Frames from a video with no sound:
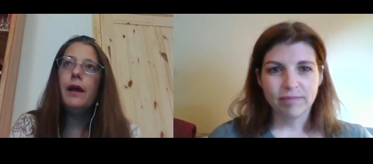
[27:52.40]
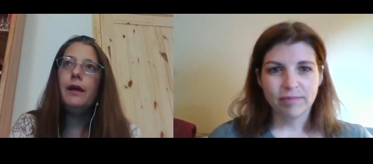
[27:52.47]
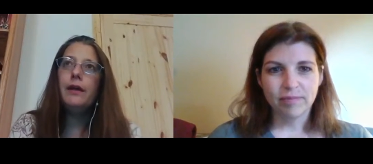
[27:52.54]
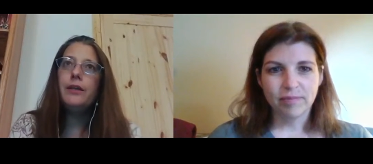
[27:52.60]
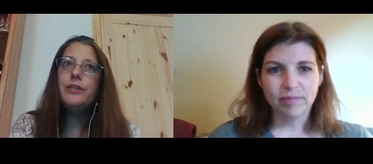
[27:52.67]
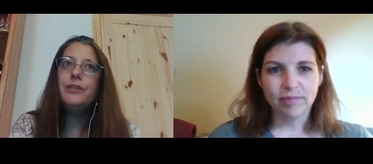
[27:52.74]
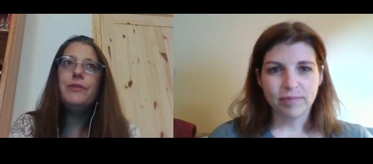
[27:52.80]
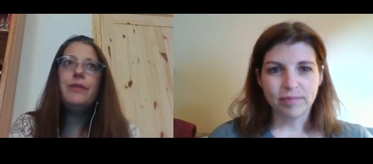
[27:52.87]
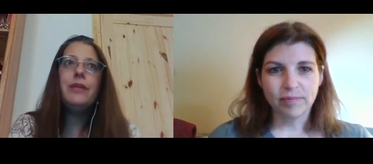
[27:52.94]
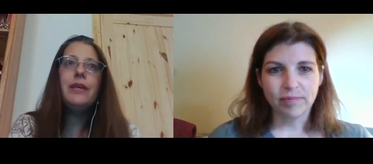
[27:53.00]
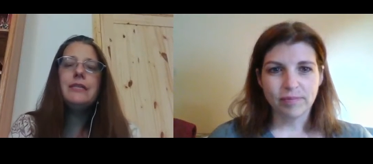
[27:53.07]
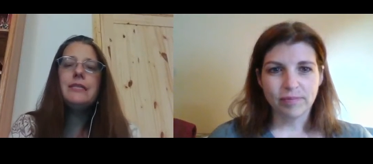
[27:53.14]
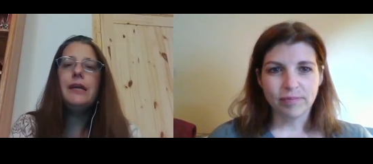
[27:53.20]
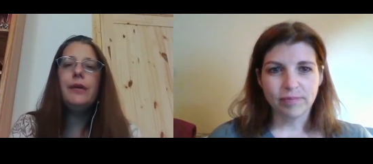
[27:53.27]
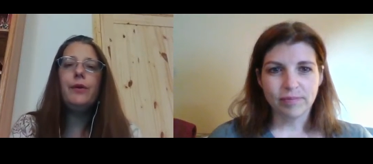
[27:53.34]
Speaker 1: do things
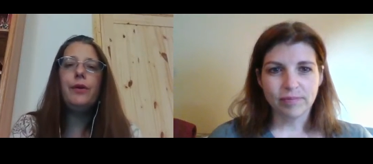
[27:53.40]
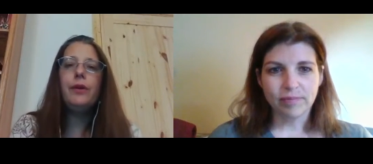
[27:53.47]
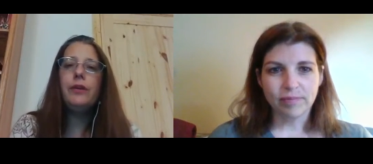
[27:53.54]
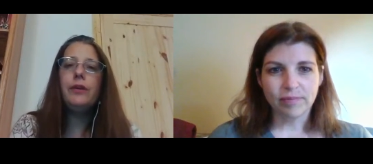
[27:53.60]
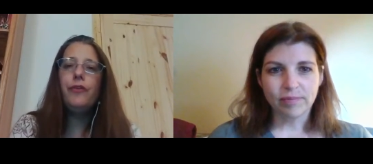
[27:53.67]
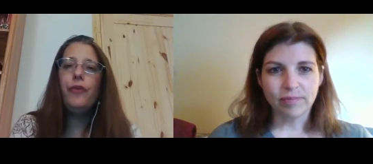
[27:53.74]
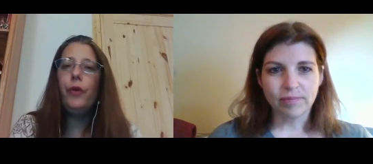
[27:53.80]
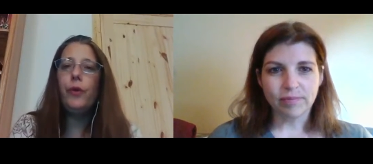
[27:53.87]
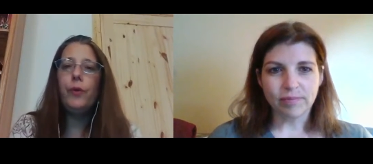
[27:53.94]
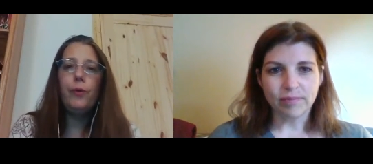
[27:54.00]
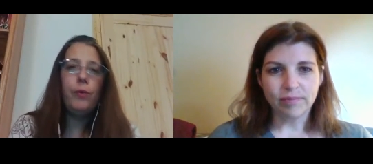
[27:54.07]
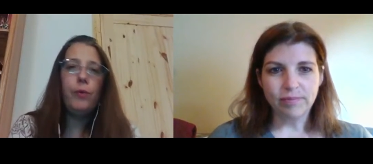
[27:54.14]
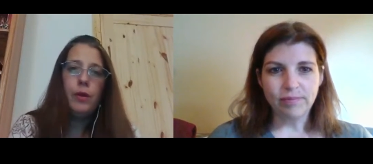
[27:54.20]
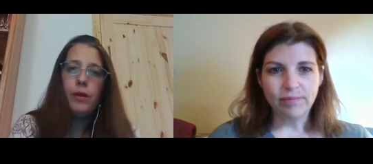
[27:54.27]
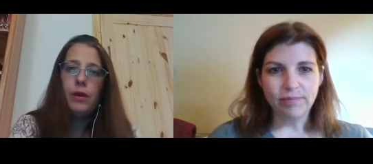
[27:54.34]
that I couldn't do
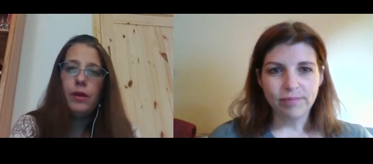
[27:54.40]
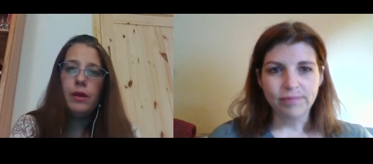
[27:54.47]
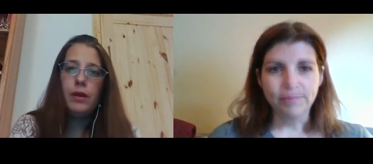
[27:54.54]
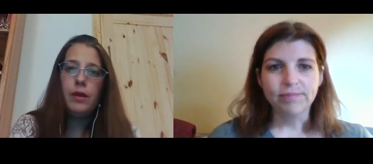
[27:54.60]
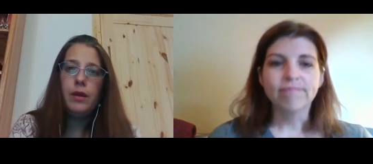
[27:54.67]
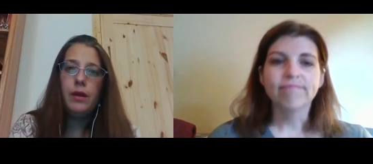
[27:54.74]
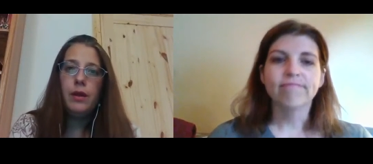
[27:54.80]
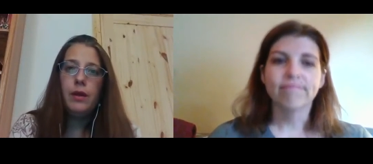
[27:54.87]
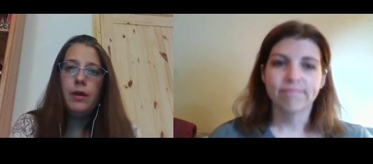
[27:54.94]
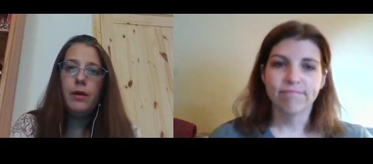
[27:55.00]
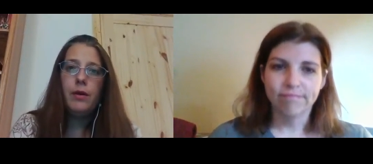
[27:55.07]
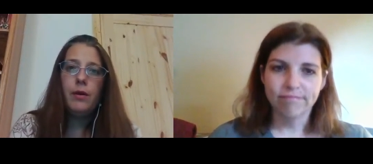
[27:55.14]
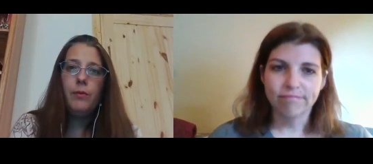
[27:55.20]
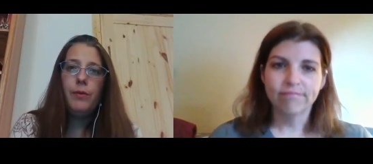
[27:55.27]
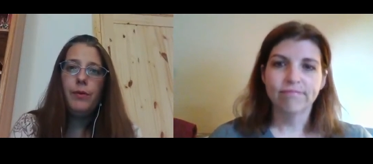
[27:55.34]

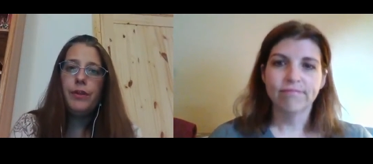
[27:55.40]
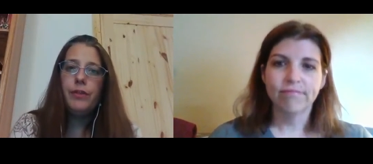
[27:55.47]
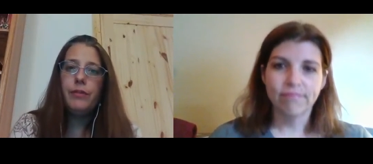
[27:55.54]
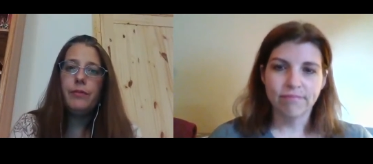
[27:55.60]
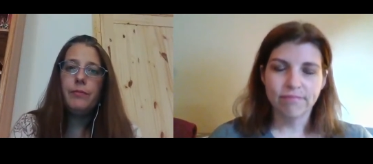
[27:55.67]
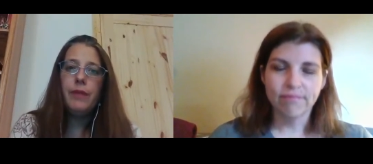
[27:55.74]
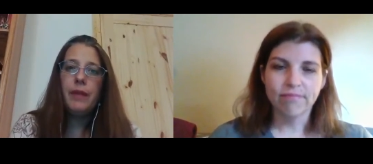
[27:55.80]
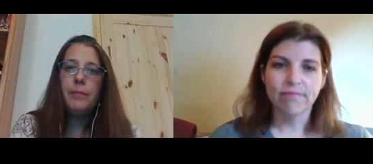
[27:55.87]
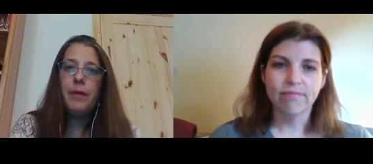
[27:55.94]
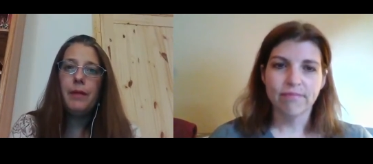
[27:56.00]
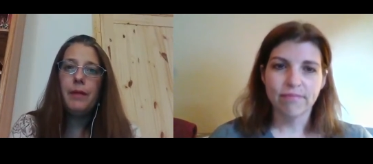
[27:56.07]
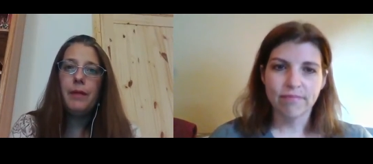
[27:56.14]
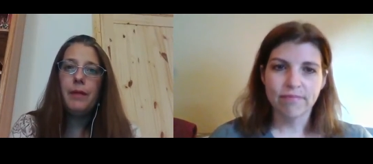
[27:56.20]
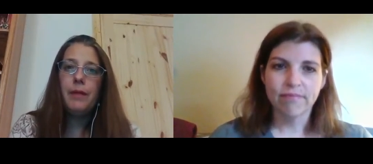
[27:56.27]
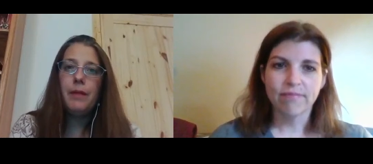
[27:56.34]
with my
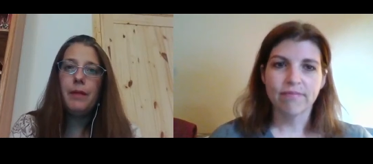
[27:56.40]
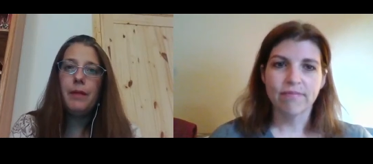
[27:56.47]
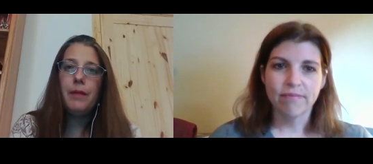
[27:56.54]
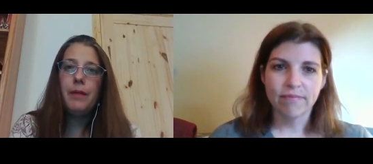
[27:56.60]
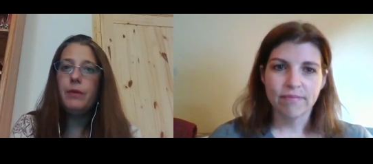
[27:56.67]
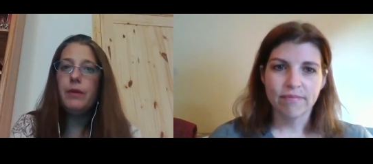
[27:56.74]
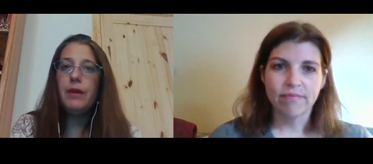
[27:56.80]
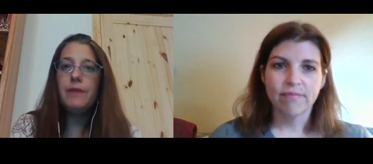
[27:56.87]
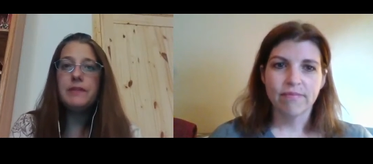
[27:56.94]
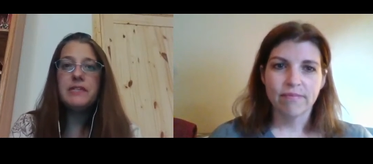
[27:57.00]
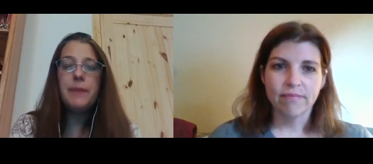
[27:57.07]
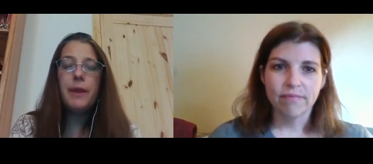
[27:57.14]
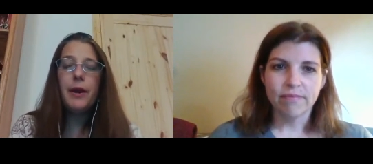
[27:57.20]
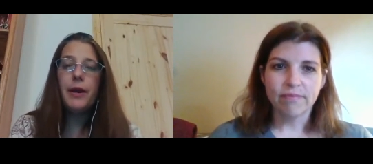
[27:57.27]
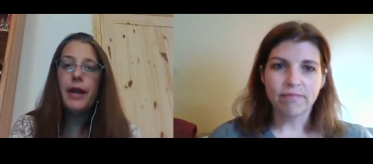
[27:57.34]
publisher. Love
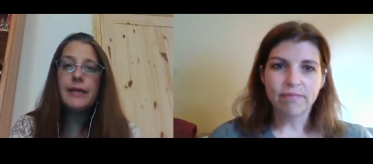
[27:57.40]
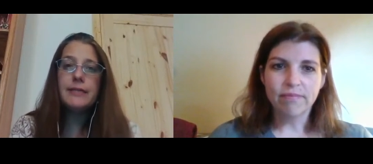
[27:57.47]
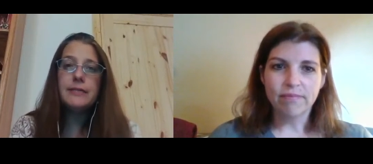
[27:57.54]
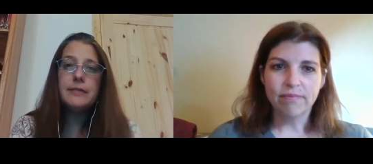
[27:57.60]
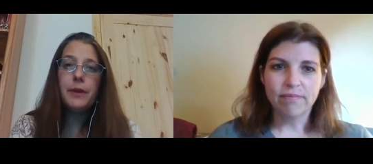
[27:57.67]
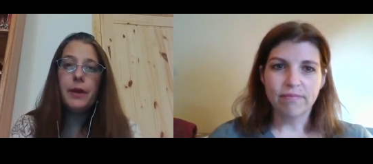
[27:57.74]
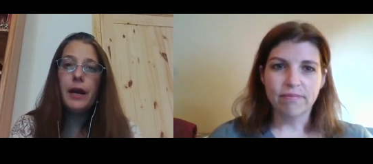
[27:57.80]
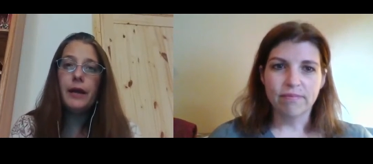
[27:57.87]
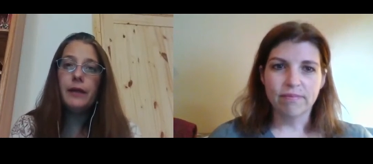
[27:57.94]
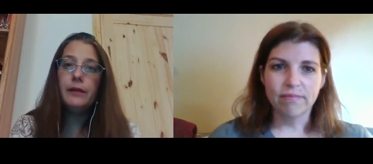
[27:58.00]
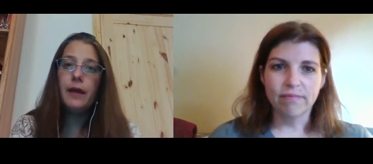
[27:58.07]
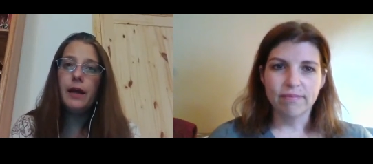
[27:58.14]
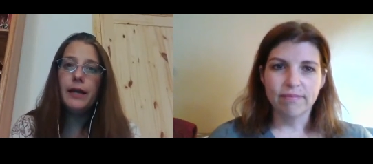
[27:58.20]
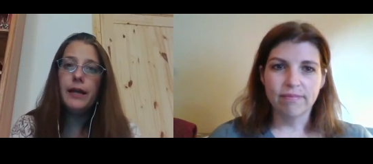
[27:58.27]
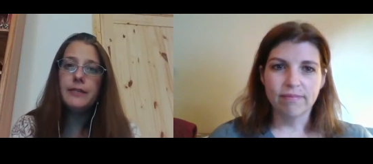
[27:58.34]
Inspired has their
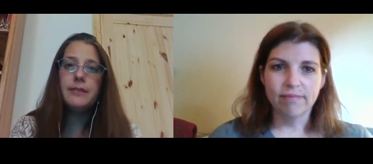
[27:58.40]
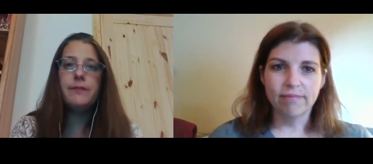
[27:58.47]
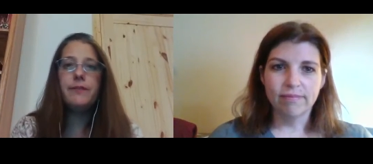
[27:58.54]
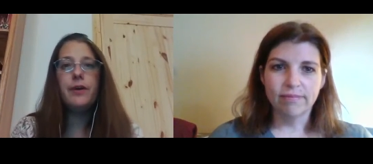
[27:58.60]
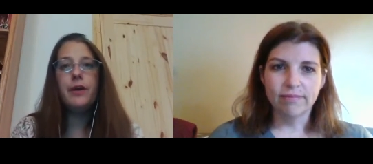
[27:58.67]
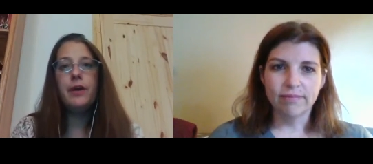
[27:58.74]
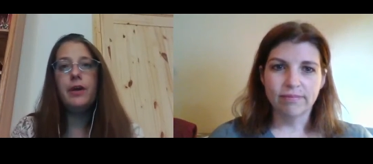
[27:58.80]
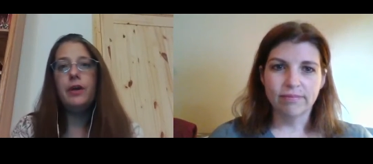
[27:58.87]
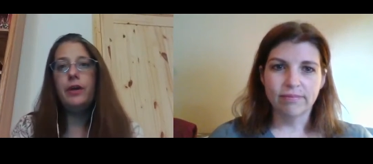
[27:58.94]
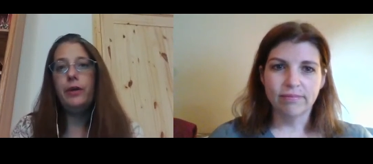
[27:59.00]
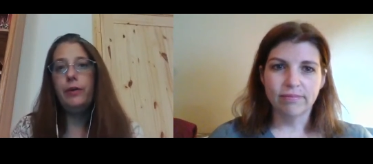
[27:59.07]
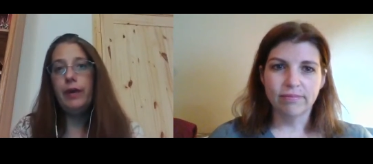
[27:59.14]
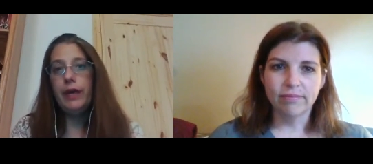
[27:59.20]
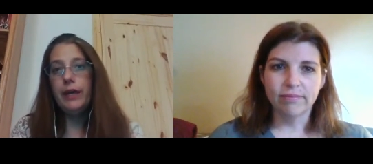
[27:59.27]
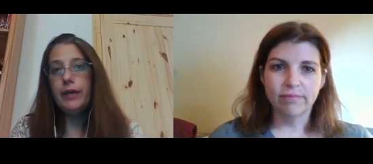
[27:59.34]
guidelines of you
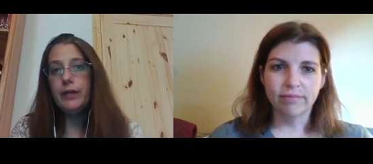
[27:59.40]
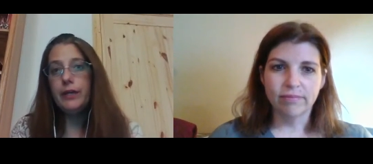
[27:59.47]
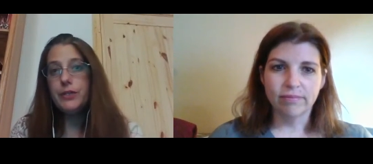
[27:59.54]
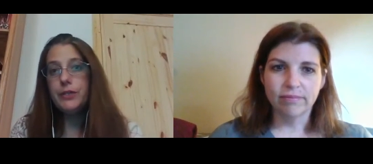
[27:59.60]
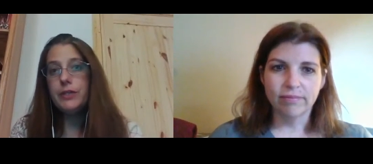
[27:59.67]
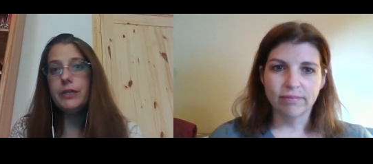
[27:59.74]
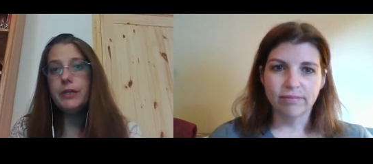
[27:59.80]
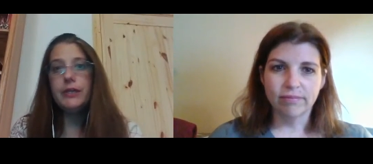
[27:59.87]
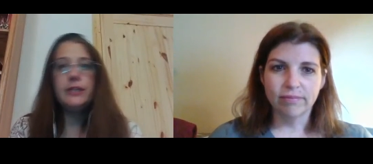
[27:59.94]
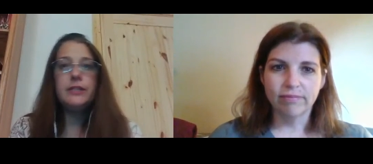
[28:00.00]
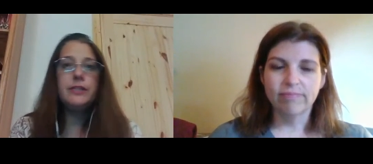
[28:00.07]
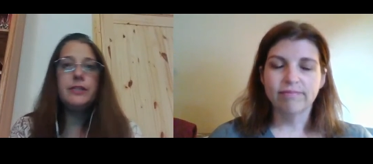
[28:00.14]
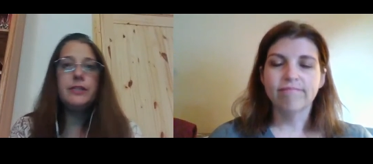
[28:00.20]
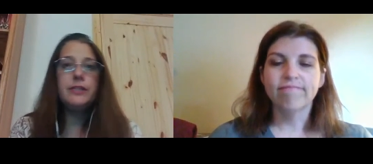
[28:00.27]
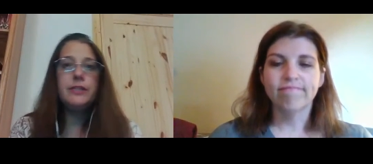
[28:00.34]
can't do this, you
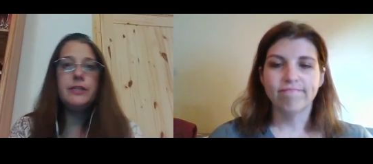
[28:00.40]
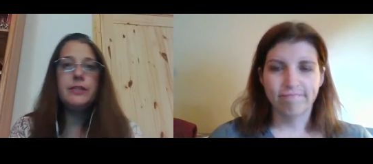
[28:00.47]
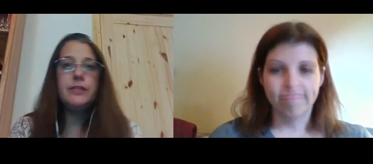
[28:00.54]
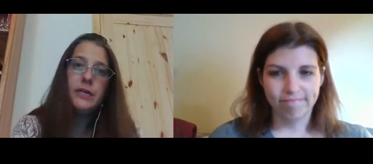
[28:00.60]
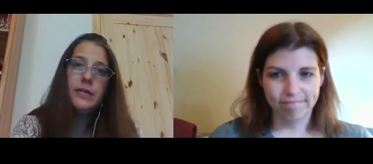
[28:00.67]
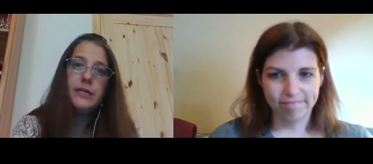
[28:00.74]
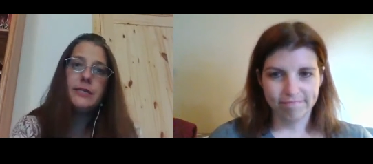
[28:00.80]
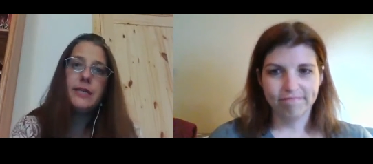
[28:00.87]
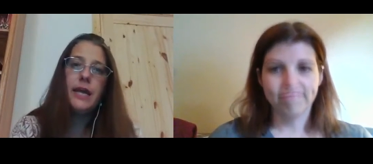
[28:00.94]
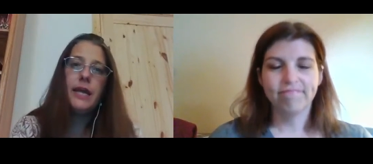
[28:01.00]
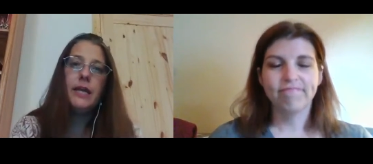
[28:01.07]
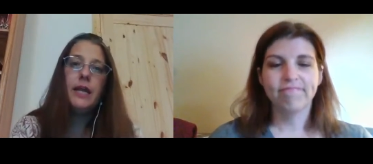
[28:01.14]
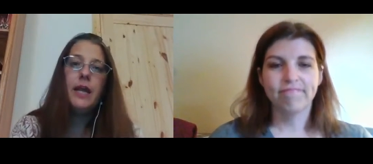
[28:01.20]
can't do this. And